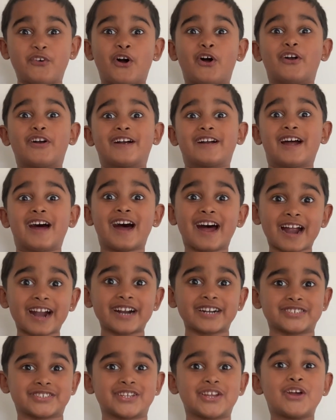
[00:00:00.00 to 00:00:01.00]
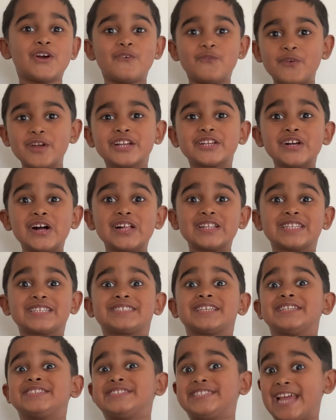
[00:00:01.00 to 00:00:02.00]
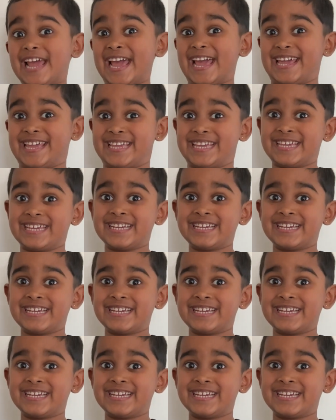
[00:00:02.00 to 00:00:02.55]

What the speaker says: 24 hours. We call this a day.